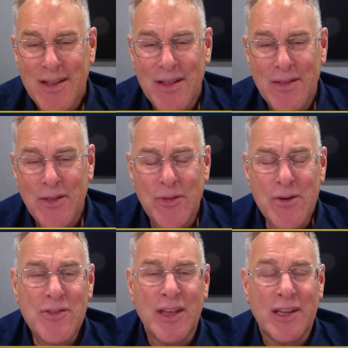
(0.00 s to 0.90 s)
Uh, the
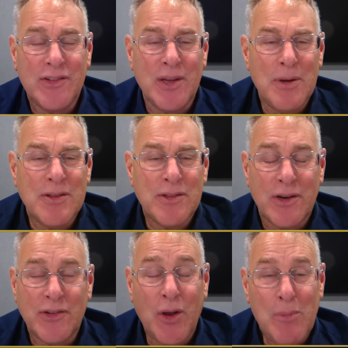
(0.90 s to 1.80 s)
third thing is simply that
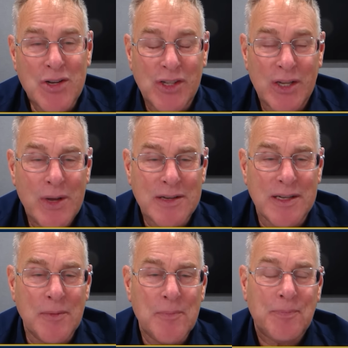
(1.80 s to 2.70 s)
there's so much liquidity.